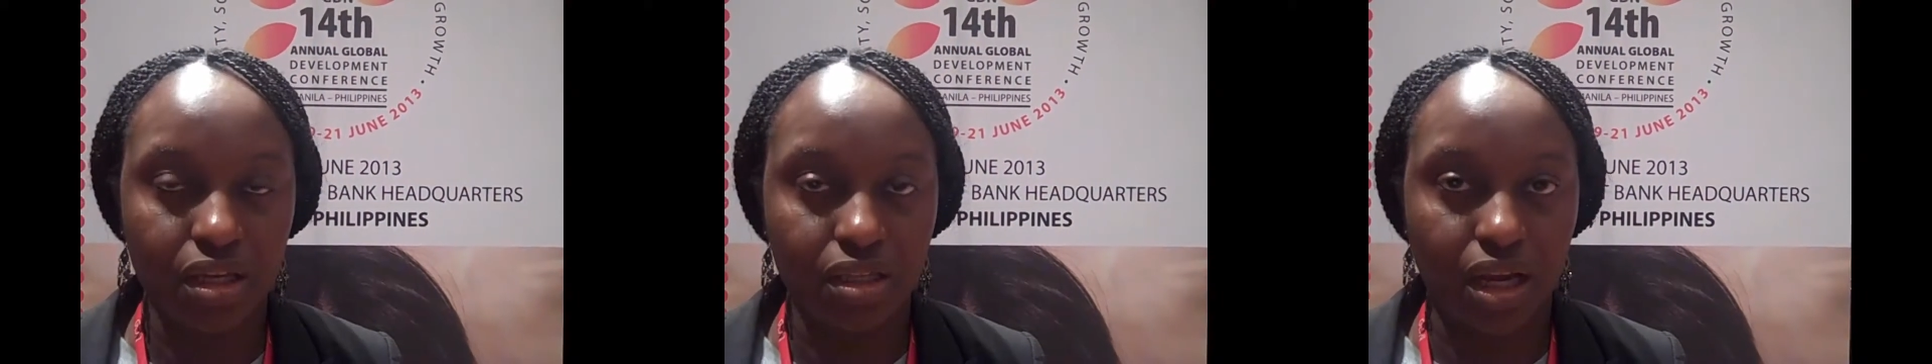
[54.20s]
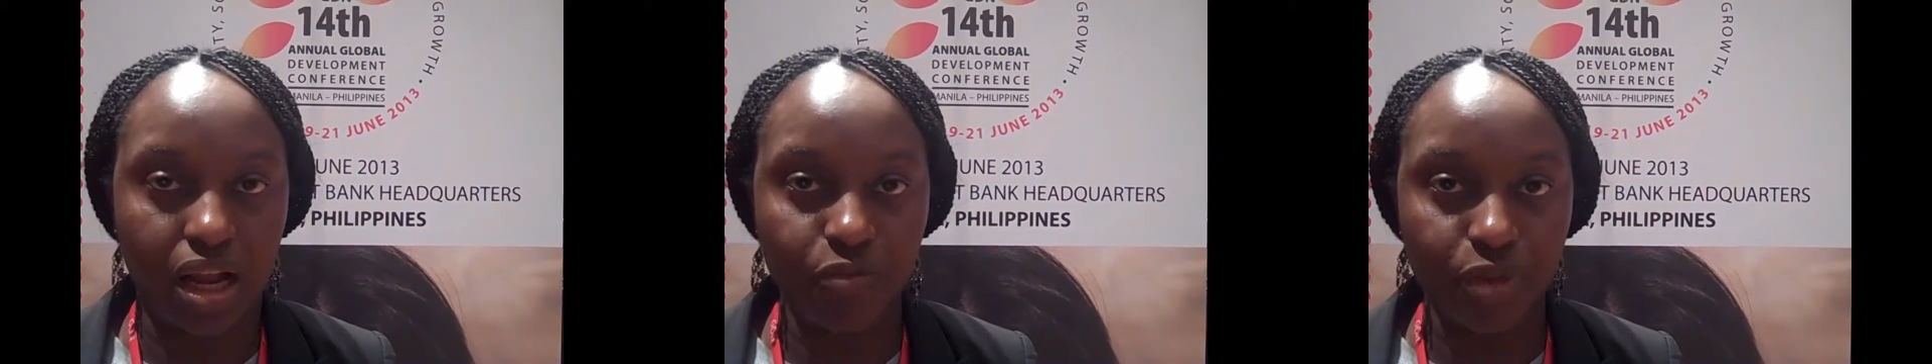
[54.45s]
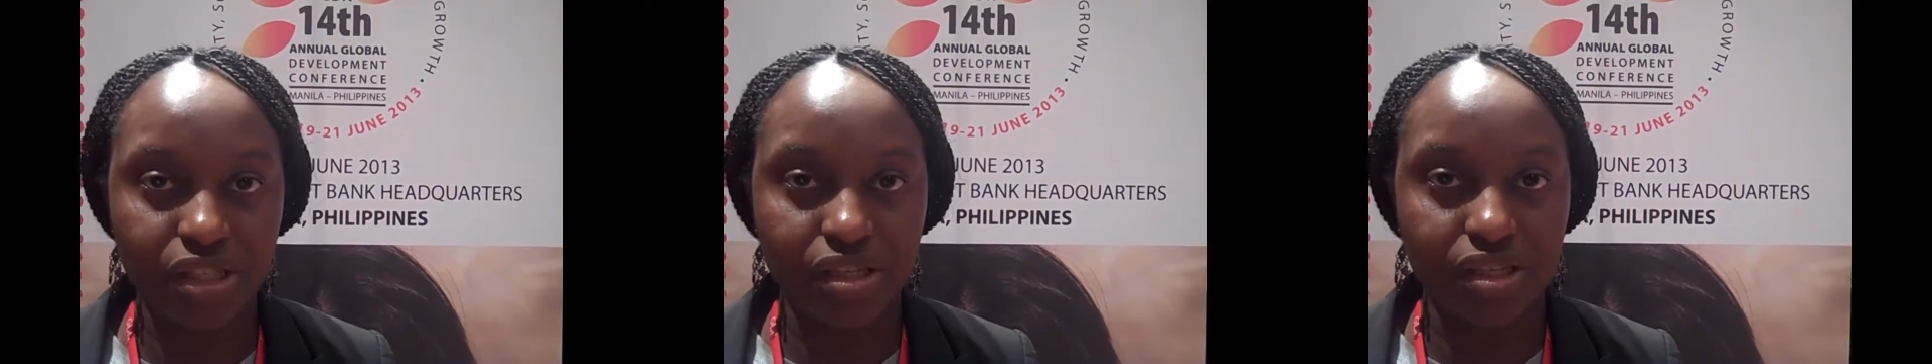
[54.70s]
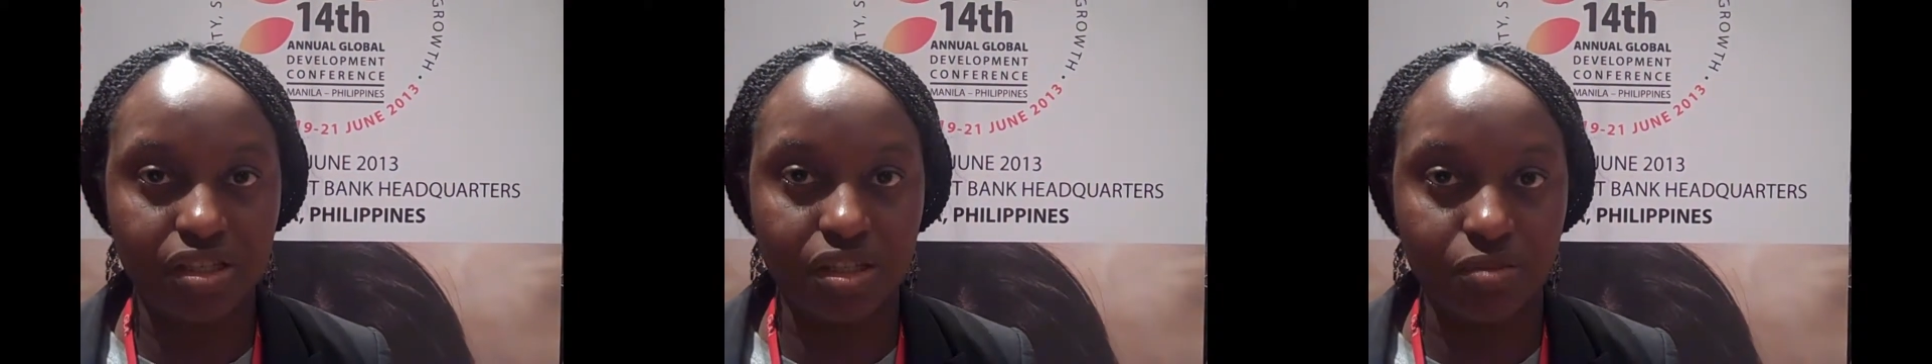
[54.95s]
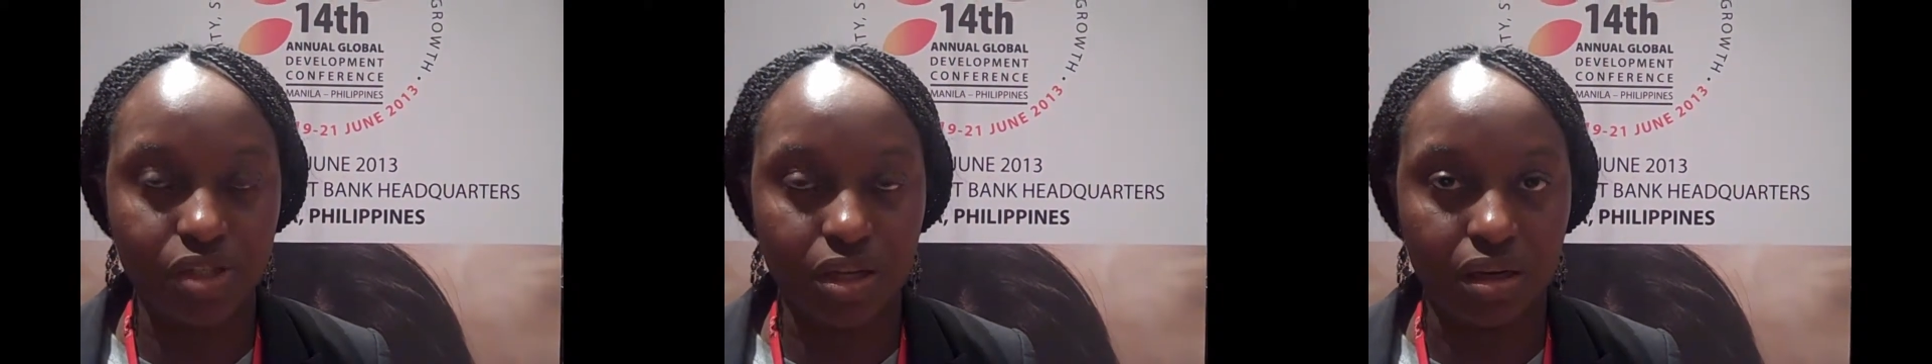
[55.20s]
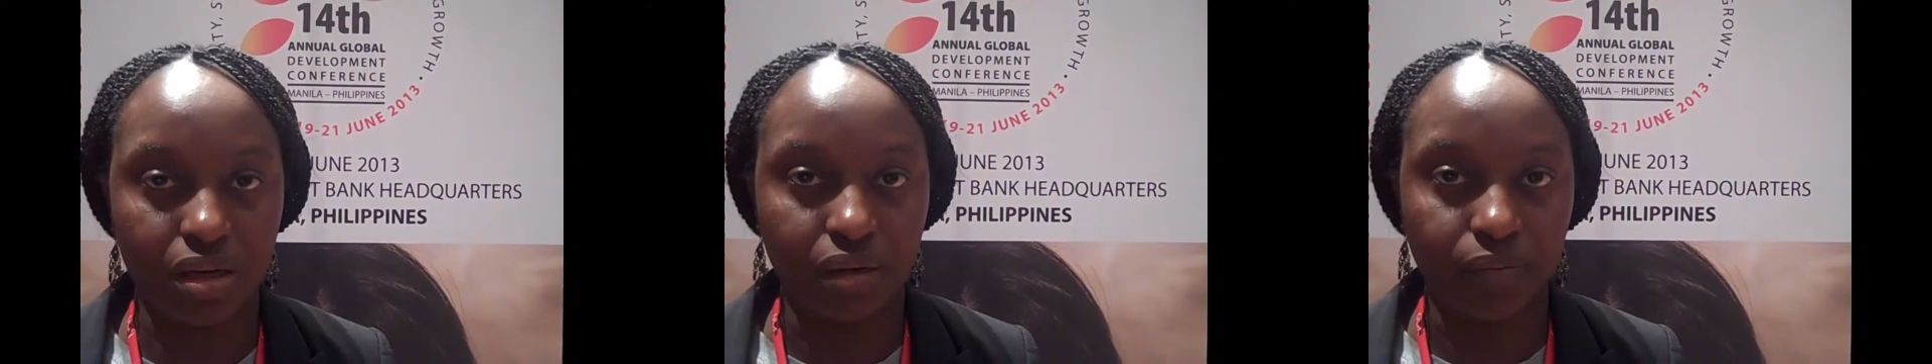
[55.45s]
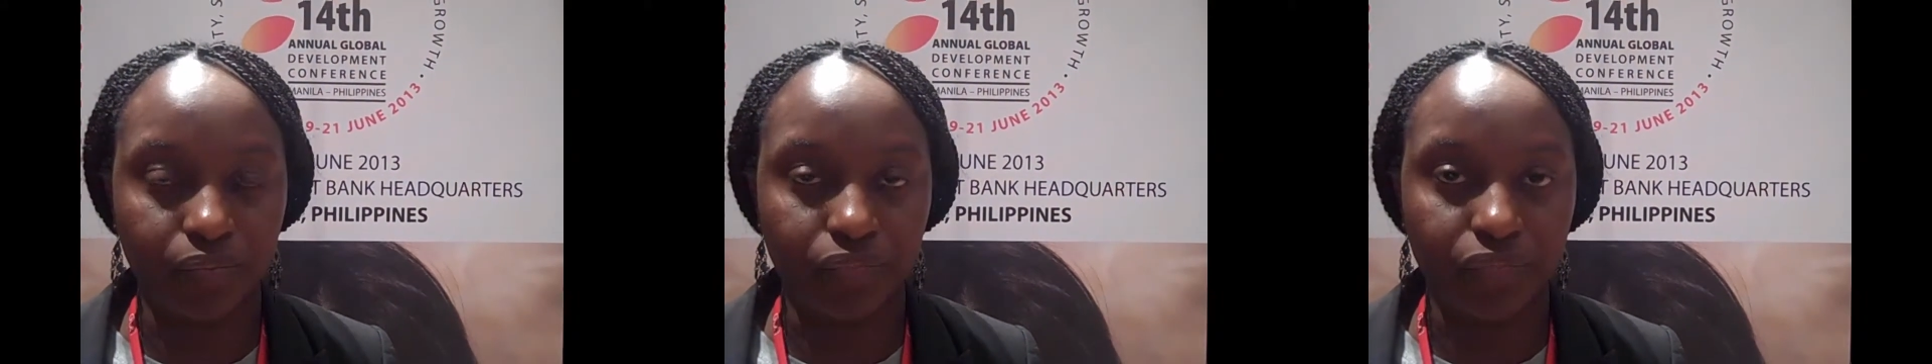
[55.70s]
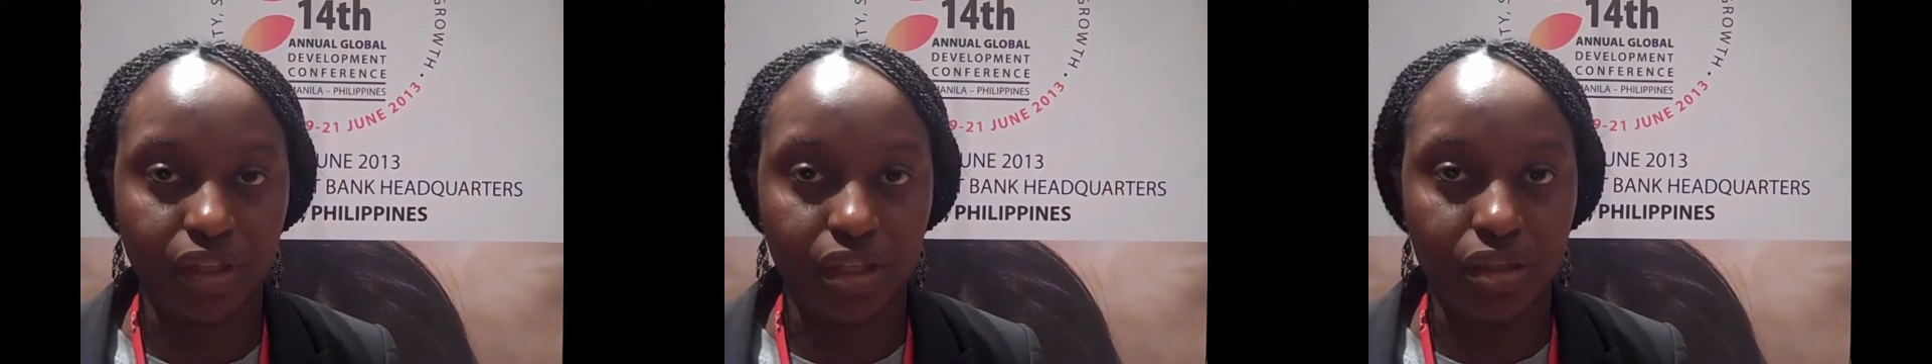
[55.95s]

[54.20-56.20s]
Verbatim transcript: the government systems are